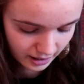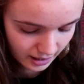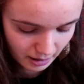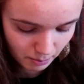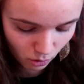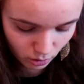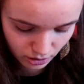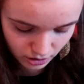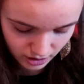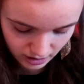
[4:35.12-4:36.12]

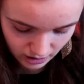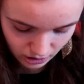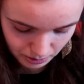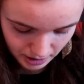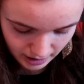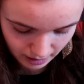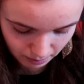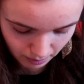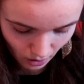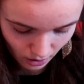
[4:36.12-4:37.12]
important and interesting
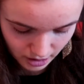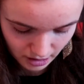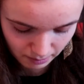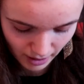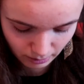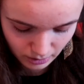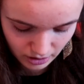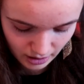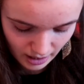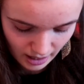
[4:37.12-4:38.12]
part about
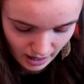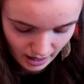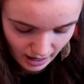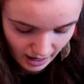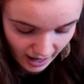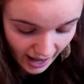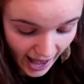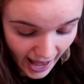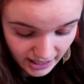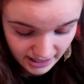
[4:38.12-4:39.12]

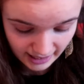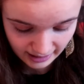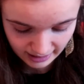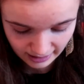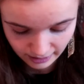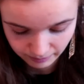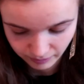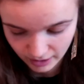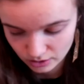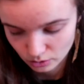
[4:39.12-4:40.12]
annotating
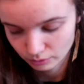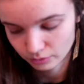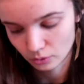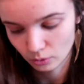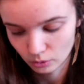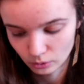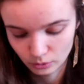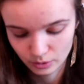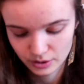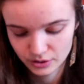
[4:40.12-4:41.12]
is of
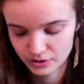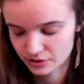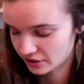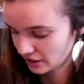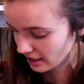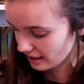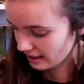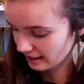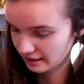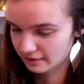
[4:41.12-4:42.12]
course
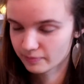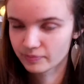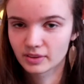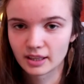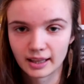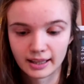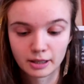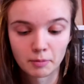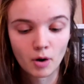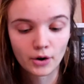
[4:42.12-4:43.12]

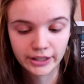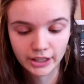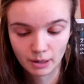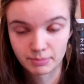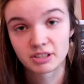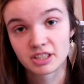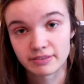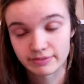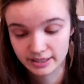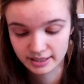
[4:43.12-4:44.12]
marking up the
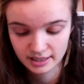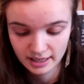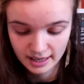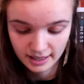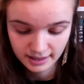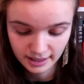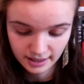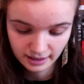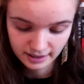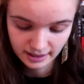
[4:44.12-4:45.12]
different
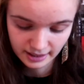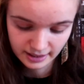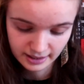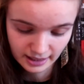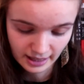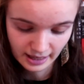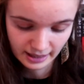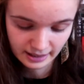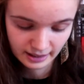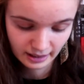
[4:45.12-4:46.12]
sentences
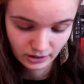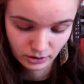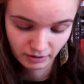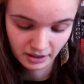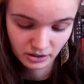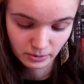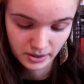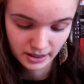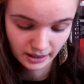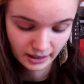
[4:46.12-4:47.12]
and things you find
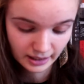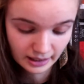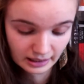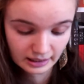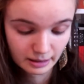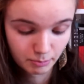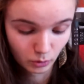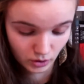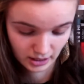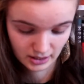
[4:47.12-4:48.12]
interesting in the
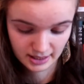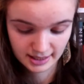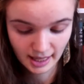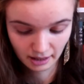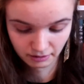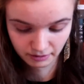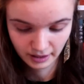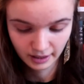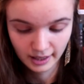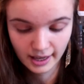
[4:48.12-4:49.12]
book itself.
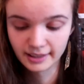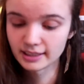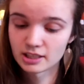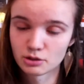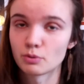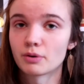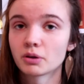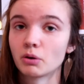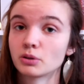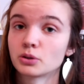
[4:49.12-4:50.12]
And this is where we're
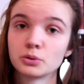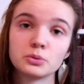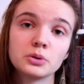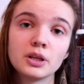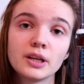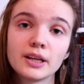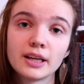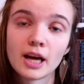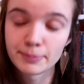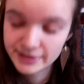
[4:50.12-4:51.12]
going to
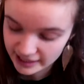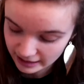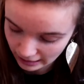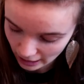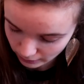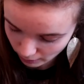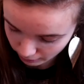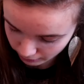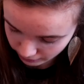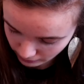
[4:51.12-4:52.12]
upset a lot
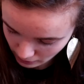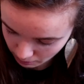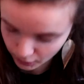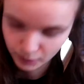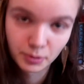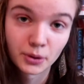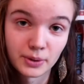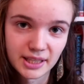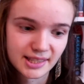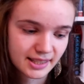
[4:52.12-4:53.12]
of book
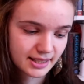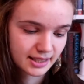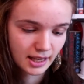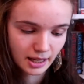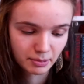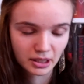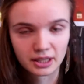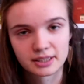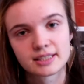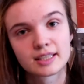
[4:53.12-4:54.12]
purists,
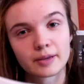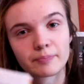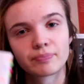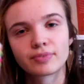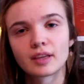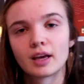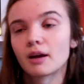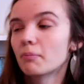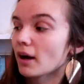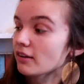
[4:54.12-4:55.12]
because
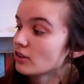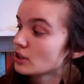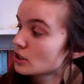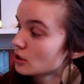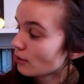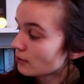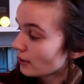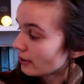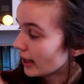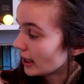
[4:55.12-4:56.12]
my version of
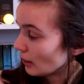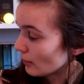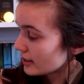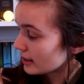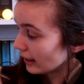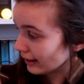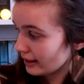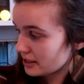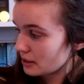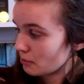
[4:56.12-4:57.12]
Dorian Gray looks like
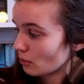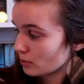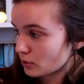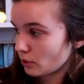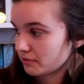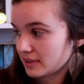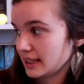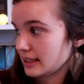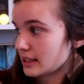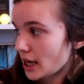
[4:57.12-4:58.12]
this most of
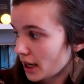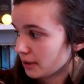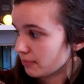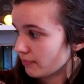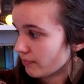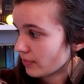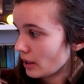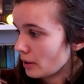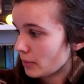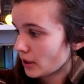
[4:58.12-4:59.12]
the time.
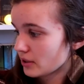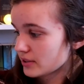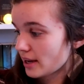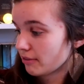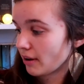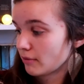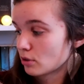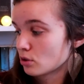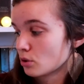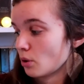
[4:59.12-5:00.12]
because I found
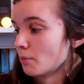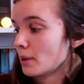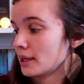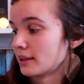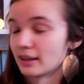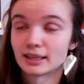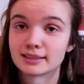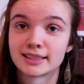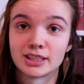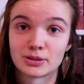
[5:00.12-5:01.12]
so many
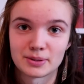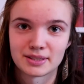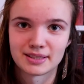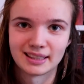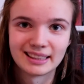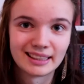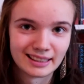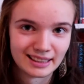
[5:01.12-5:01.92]
things interesting in